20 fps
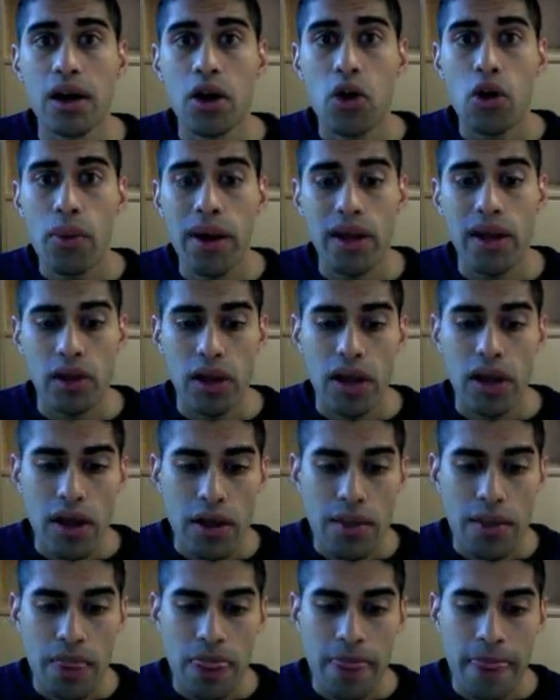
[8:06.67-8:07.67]
Well,
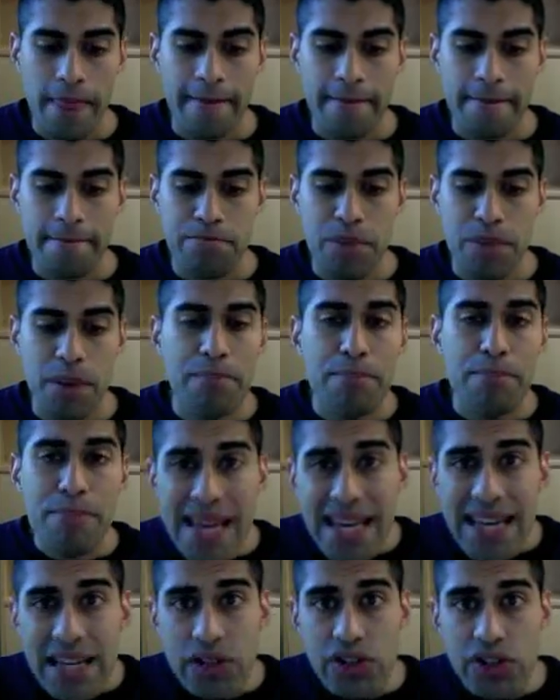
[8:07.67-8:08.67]
a
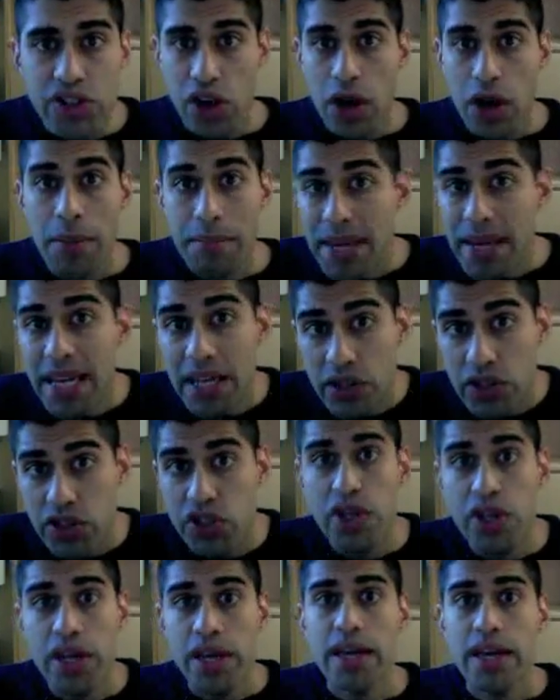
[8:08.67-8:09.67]
means
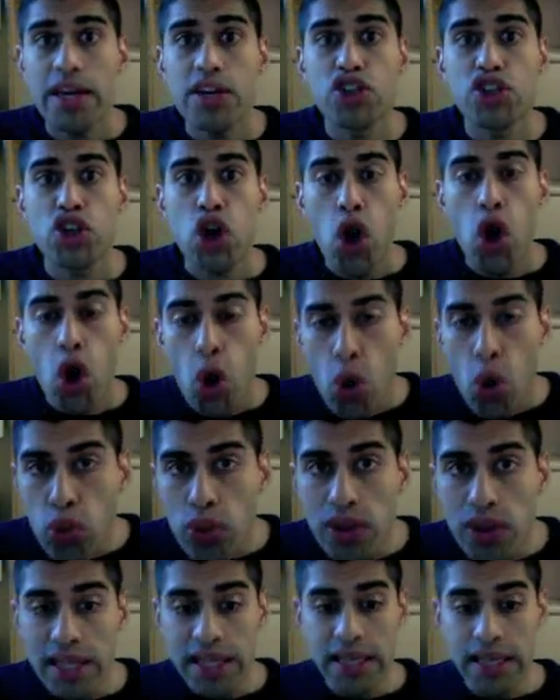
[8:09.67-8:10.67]
is
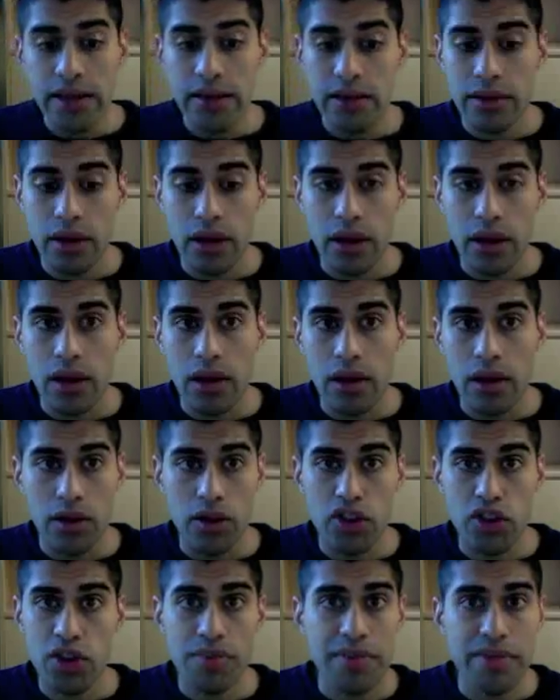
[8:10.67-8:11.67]
only
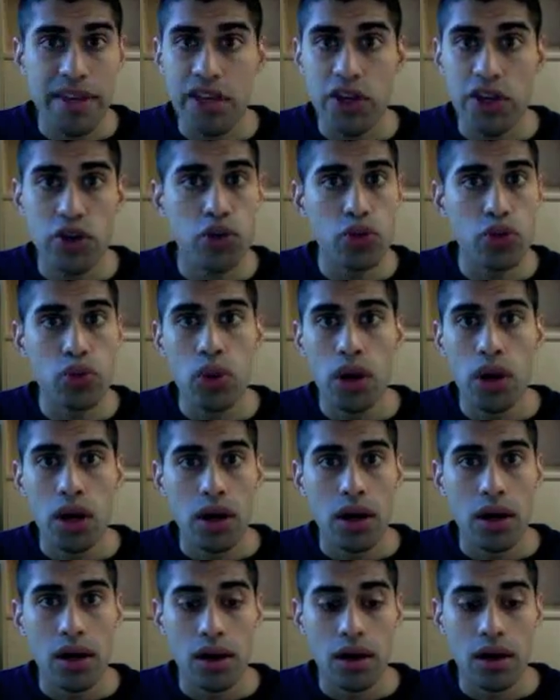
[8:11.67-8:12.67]
something you
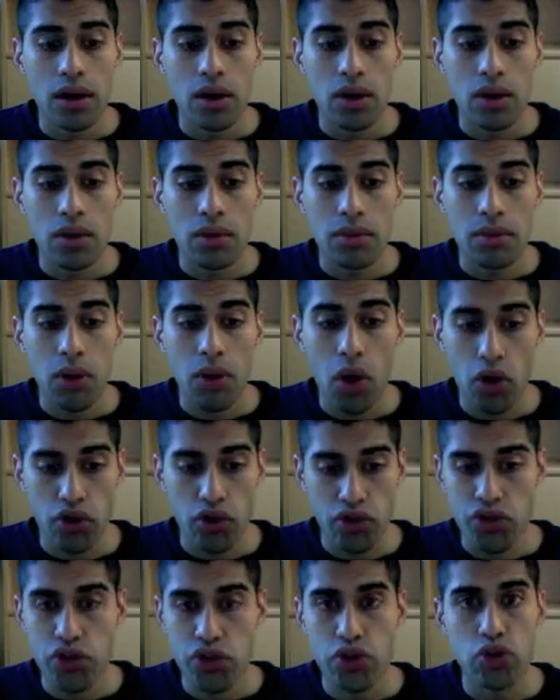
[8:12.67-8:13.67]
ought
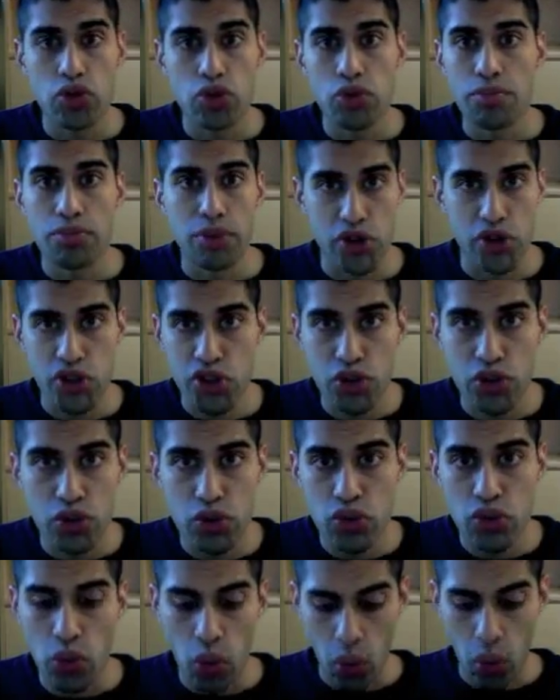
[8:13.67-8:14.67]
to
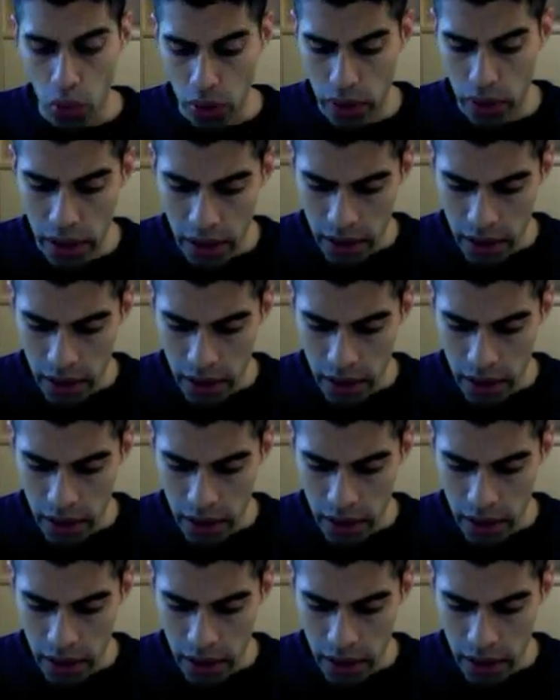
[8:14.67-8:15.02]
pursue, or